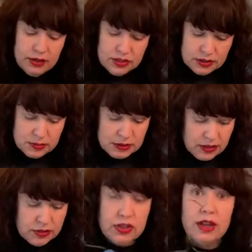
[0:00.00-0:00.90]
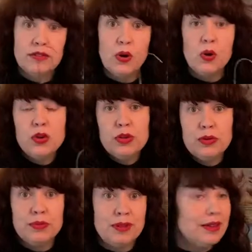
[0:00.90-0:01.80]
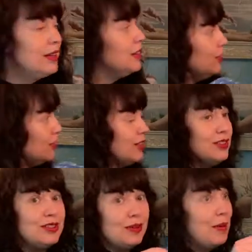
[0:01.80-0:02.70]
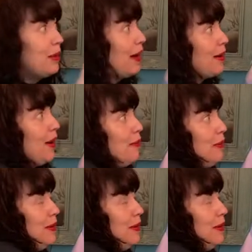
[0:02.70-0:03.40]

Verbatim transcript: just because you have a hole you ripped in it? You just sew it back up.